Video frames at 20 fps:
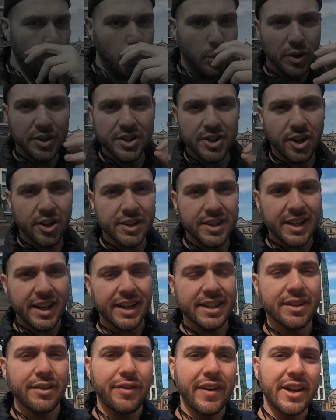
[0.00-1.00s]
We'll start
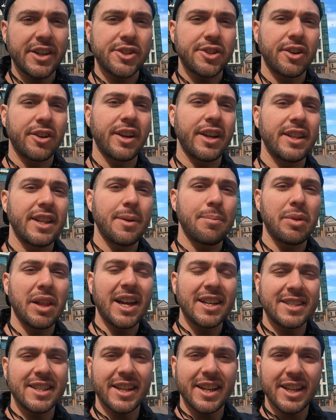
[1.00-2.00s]
today's adventure in the
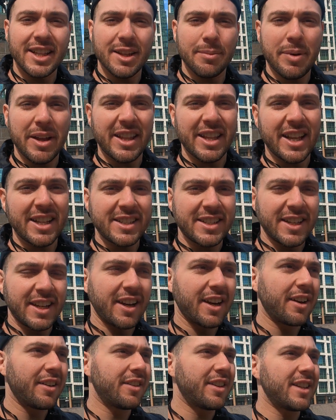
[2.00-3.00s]
Plaza
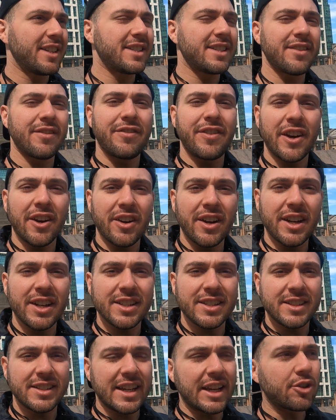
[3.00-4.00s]
Independencia, this
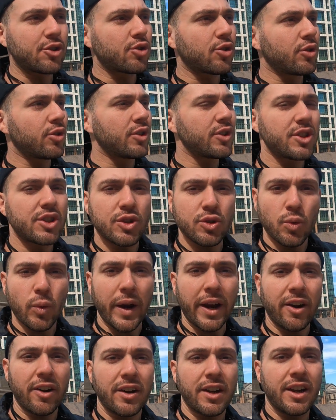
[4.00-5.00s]
very central
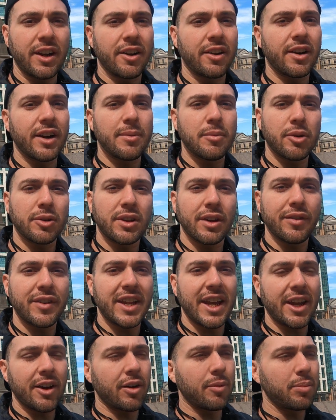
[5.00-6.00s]
square here in
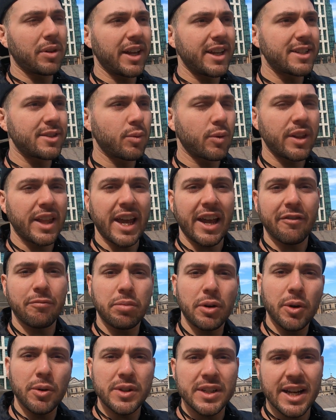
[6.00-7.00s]
Montevideo, a place where they have
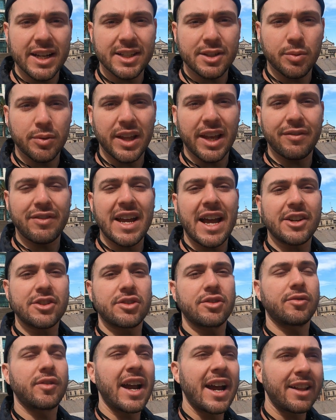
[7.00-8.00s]
protests, where they have
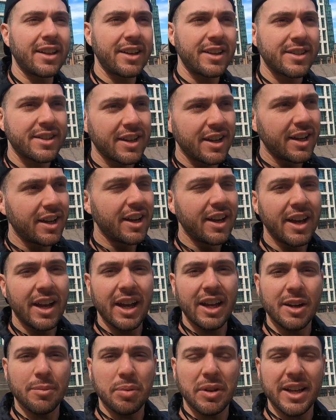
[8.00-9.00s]
national rallies,
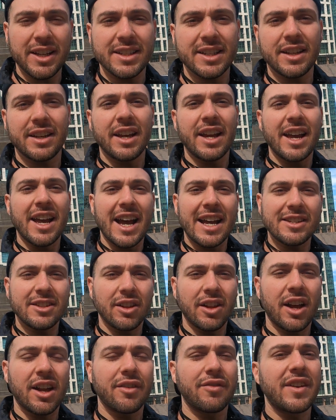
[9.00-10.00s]
and a place that has
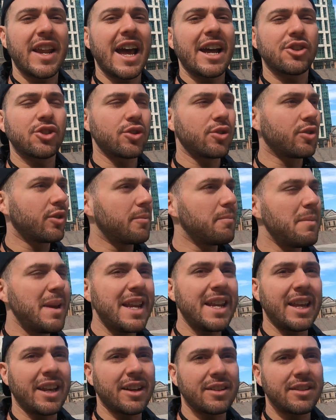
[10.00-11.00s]
a lot of national
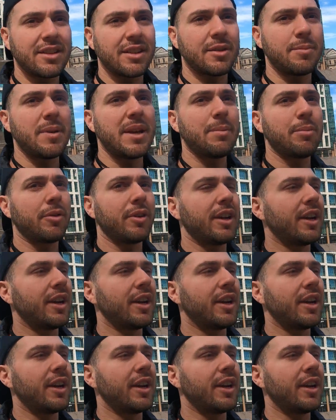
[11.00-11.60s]
meaning to the people